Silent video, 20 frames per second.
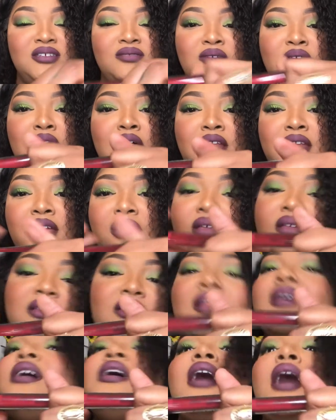TV like that.
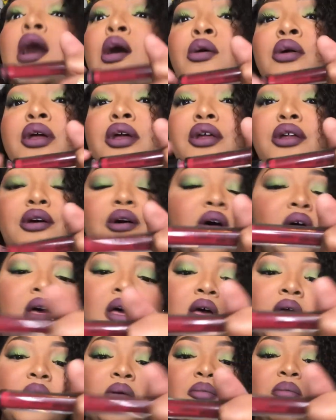I don't care though.
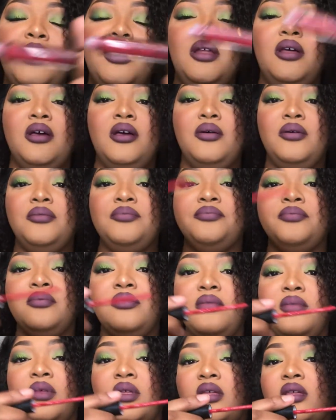But
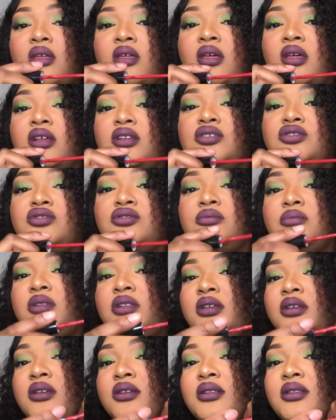True
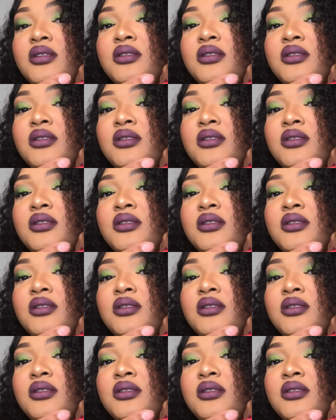Blood.